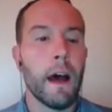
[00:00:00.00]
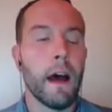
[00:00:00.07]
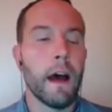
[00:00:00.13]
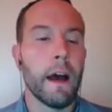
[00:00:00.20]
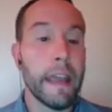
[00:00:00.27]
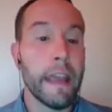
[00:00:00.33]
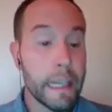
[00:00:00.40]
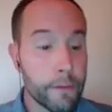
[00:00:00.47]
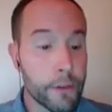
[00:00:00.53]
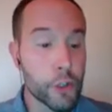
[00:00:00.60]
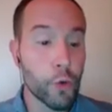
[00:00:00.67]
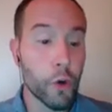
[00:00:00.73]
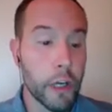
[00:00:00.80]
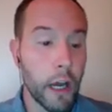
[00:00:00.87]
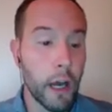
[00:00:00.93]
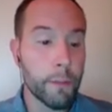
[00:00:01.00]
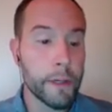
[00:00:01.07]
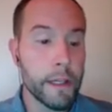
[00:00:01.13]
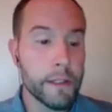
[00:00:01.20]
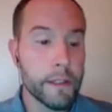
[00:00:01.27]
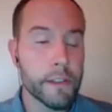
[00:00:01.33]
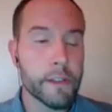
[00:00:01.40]
Uh, individual
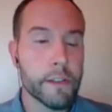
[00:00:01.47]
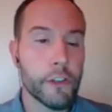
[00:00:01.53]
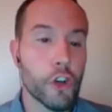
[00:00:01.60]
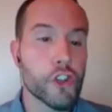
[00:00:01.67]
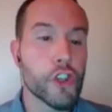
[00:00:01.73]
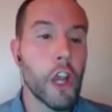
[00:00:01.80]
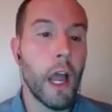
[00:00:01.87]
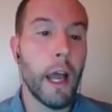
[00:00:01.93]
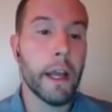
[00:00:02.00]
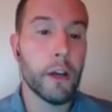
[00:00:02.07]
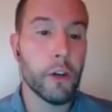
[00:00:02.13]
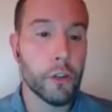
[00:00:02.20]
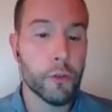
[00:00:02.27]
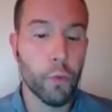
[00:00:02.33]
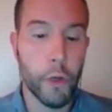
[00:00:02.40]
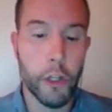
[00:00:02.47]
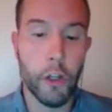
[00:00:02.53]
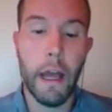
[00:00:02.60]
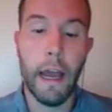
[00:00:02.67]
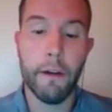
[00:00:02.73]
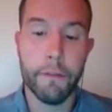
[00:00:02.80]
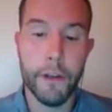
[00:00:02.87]
cubbies, your child will
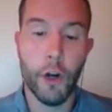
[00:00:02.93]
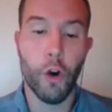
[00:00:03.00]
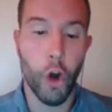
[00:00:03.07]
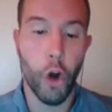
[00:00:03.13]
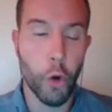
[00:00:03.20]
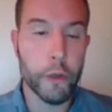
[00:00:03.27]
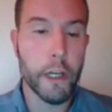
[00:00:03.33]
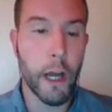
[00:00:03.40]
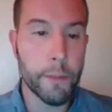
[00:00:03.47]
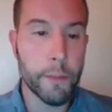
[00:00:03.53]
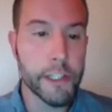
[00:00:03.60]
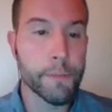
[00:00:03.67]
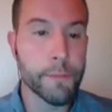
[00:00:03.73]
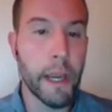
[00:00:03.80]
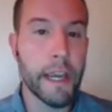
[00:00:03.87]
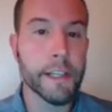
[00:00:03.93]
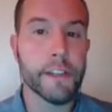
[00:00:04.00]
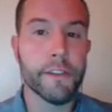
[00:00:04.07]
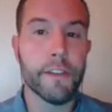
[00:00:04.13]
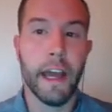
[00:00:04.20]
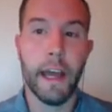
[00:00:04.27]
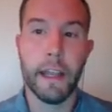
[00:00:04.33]
have their own cubby
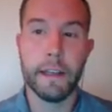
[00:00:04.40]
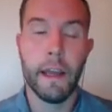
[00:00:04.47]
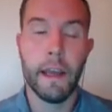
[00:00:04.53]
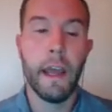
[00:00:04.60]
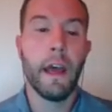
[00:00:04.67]
space that